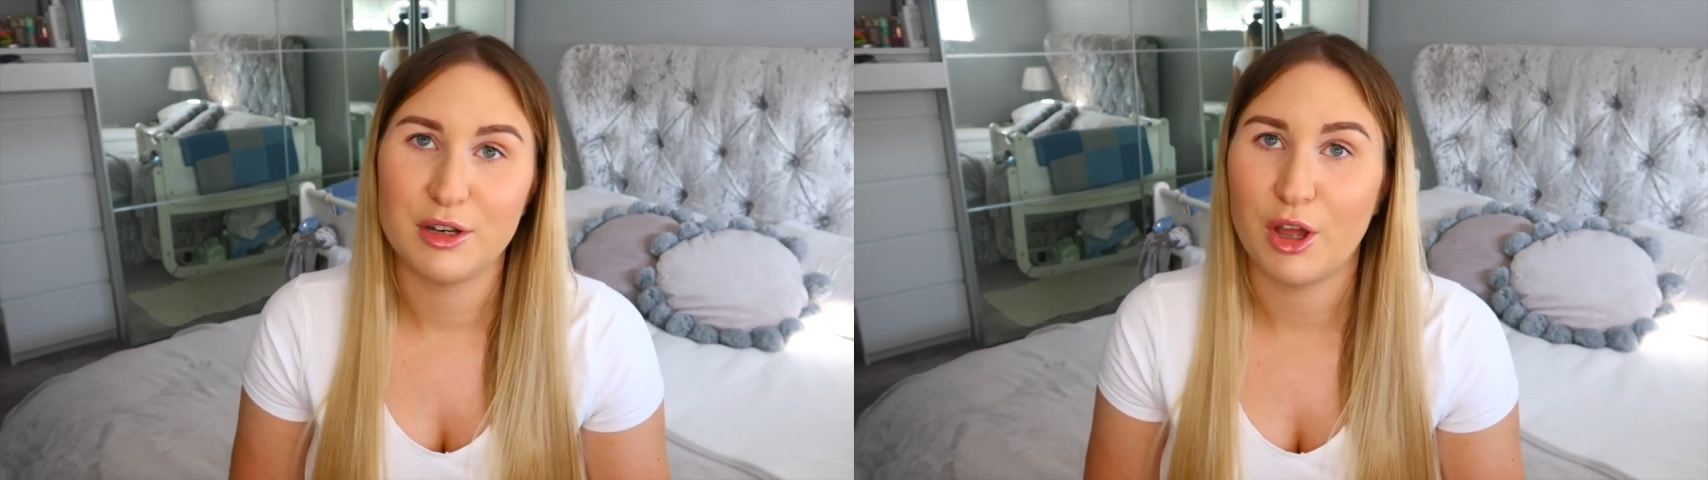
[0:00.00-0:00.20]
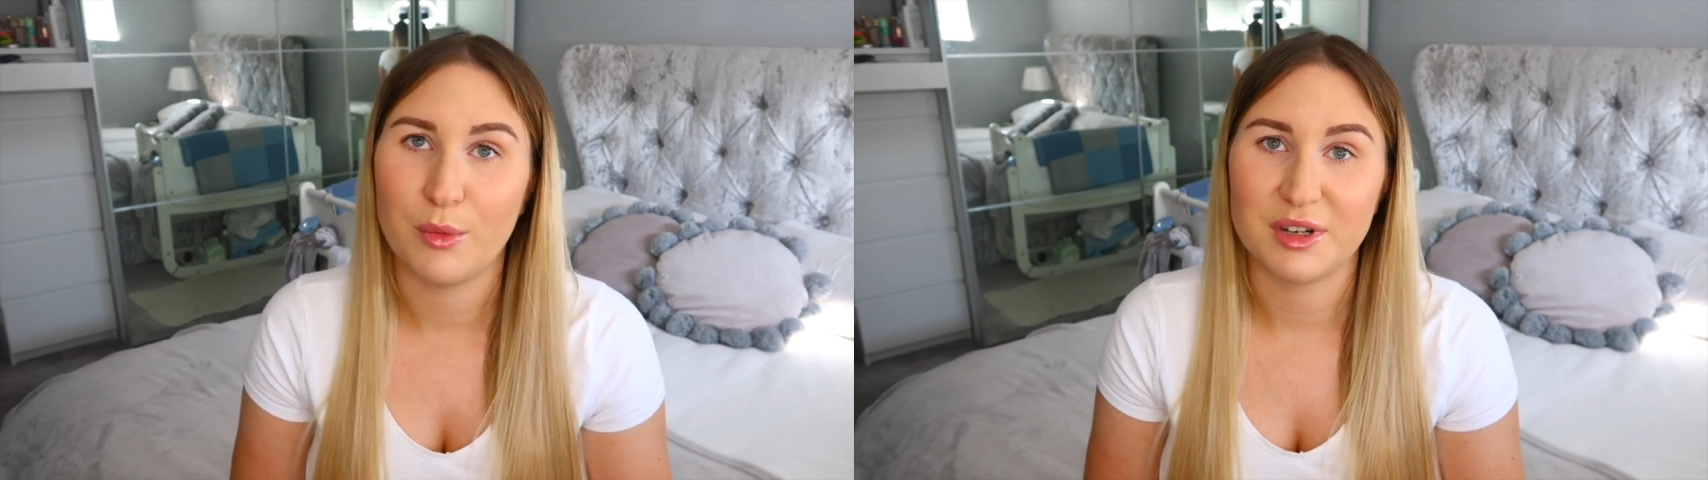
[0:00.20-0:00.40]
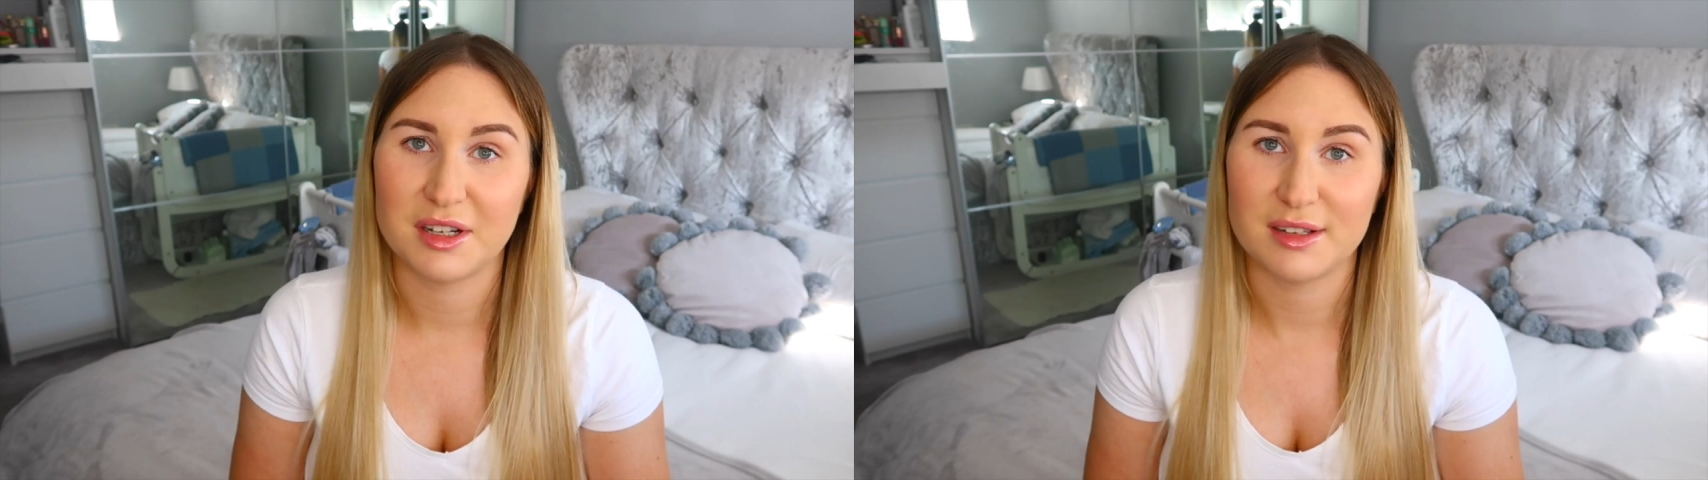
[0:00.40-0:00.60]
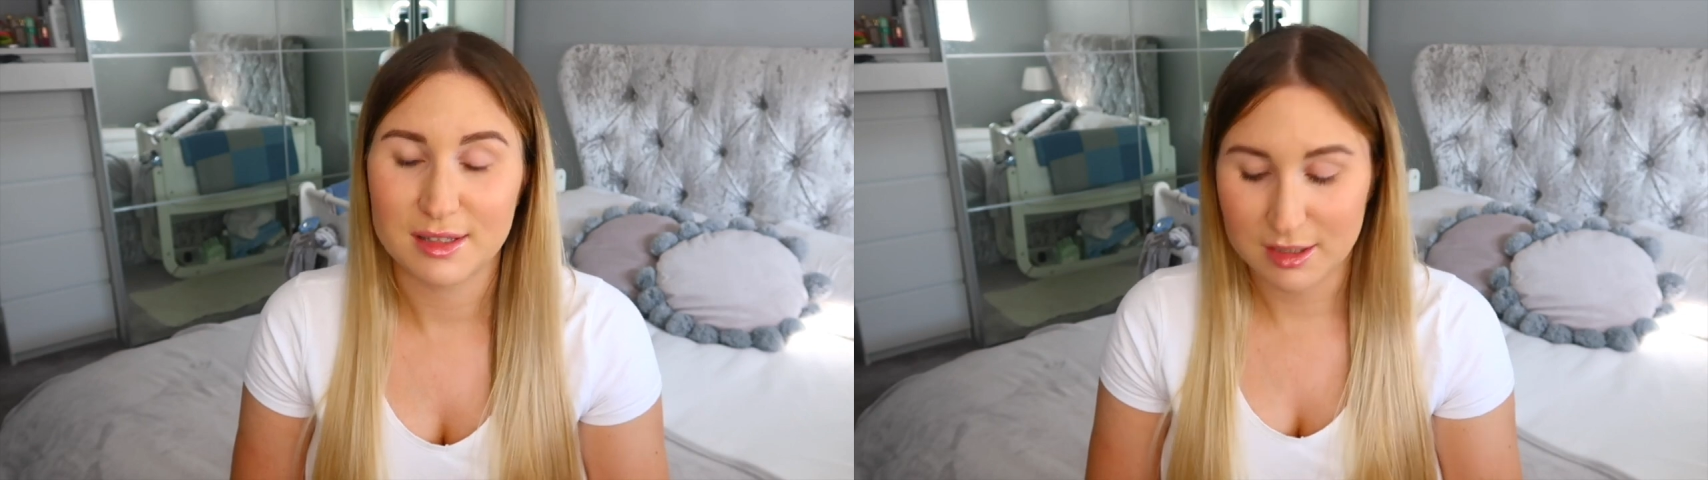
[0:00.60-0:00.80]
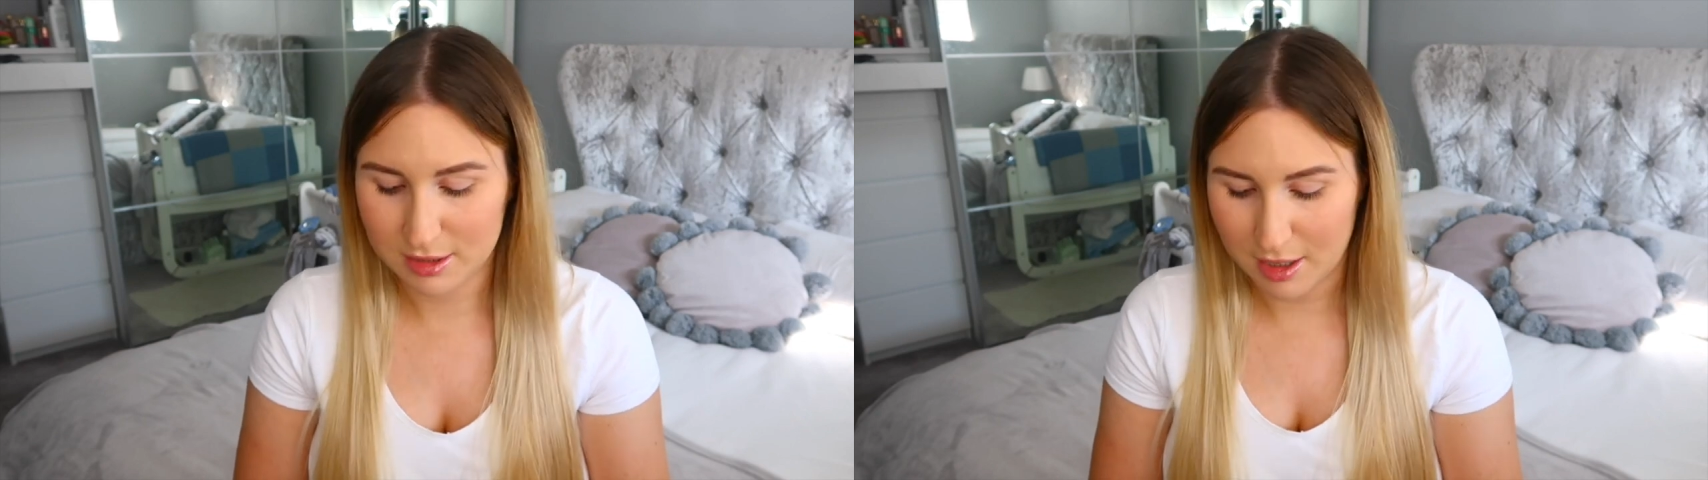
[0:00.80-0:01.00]
No one
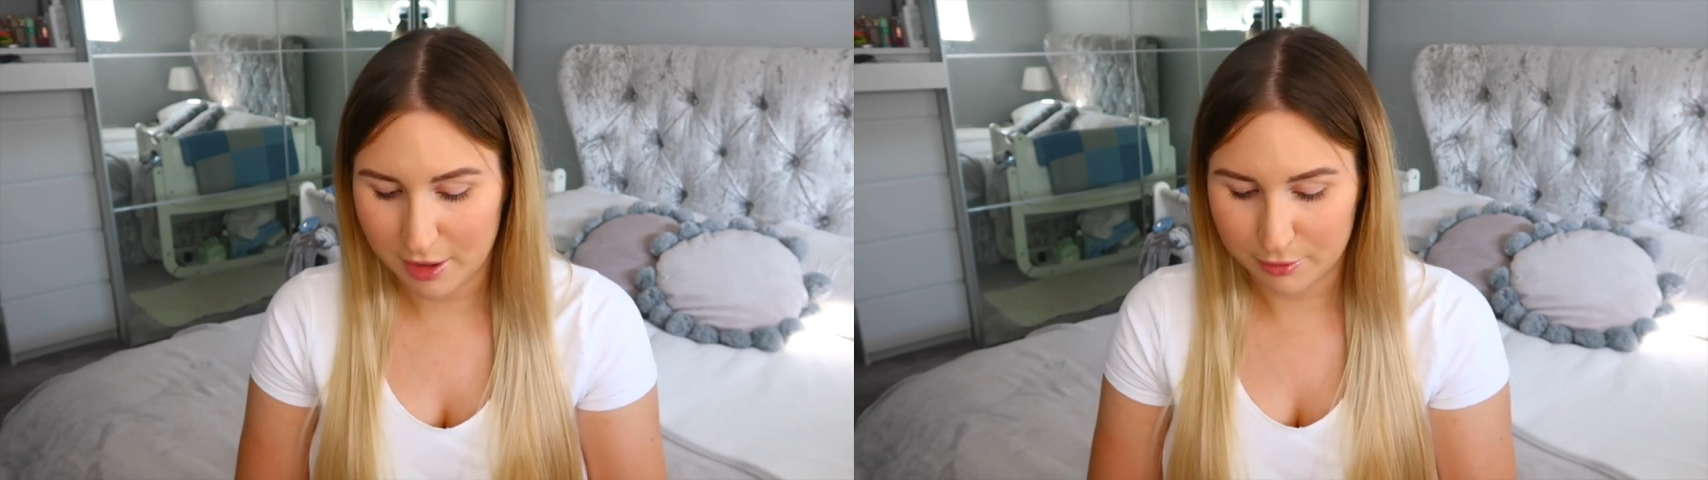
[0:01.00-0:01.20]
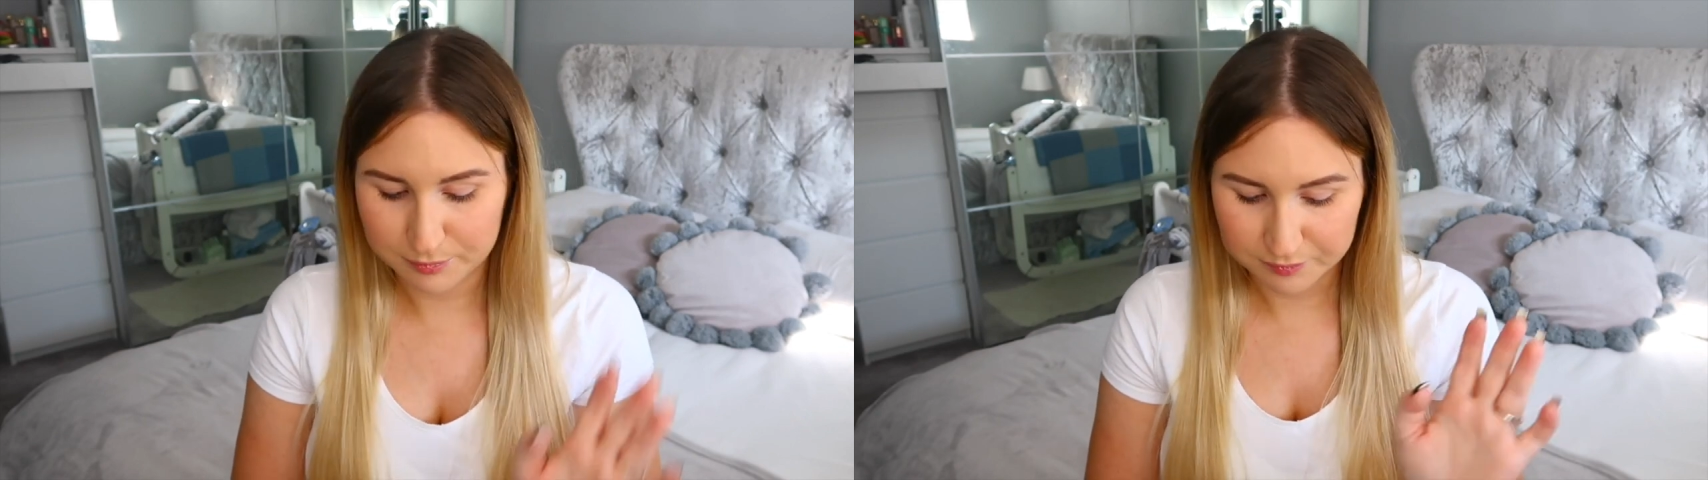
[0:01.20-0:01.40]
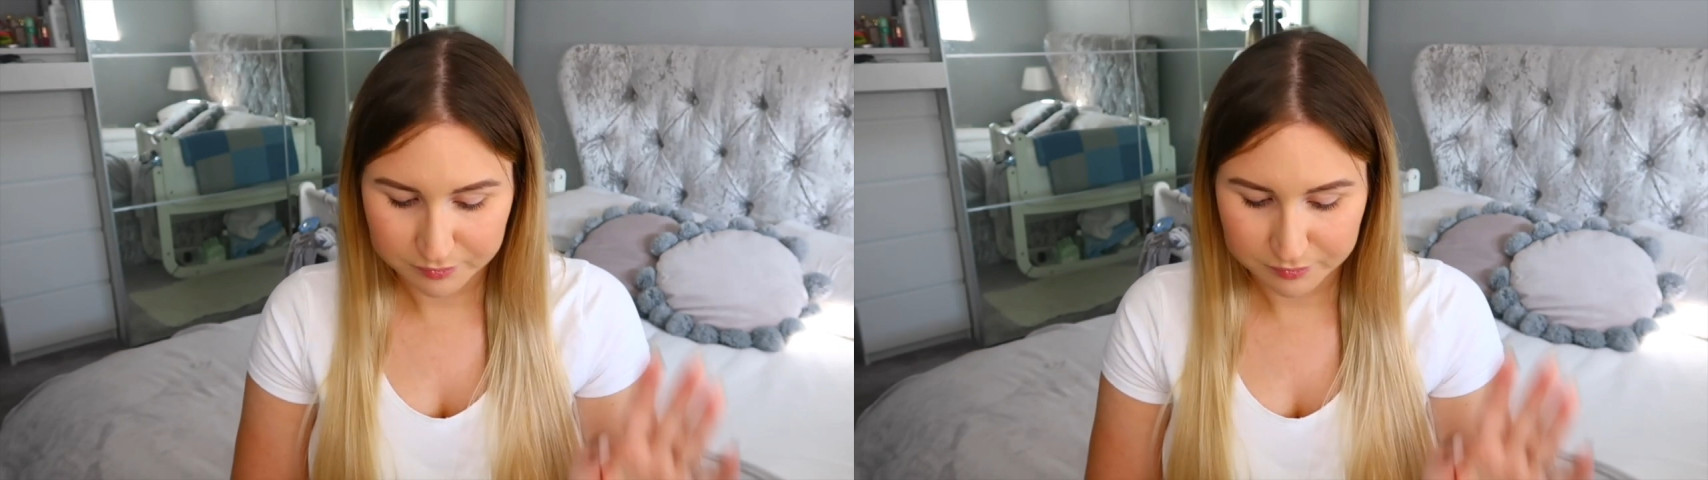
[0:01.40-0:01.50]
does. So